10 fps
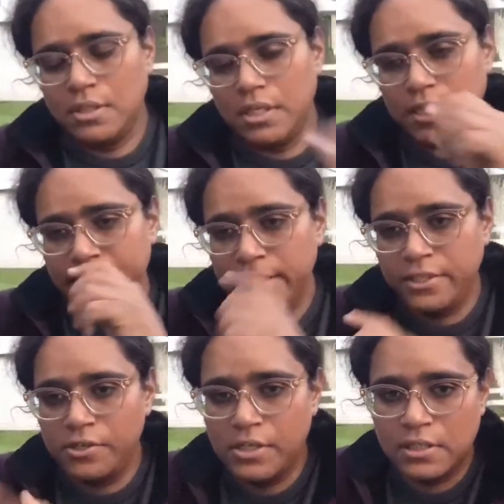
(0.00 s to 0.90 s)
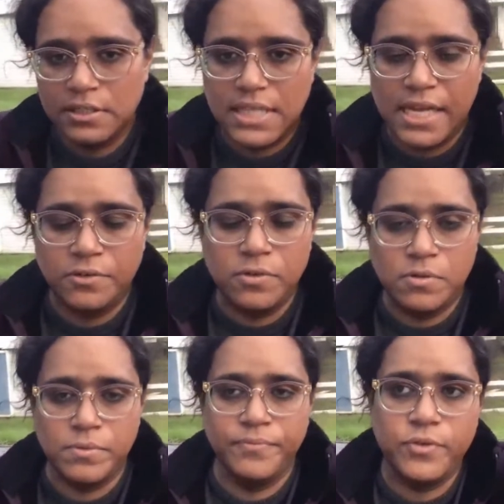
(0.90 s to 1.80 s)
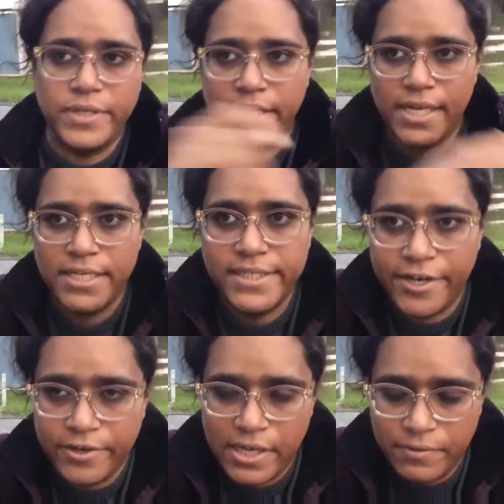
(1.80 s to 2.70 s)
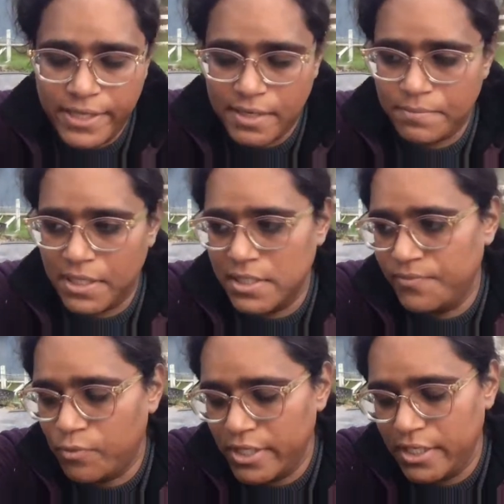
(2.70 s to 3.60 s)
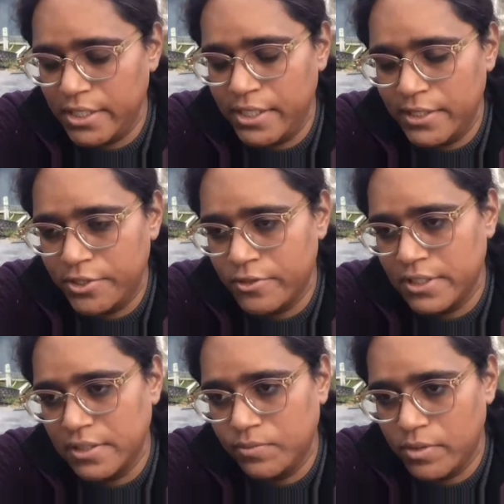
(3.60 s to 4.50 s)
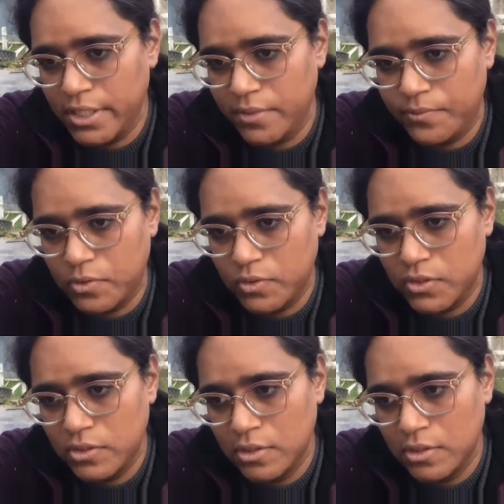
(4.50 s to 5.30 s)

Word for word: The internals, I don't know if you did any teardown yet, but it's 48. The internals is 48 volts,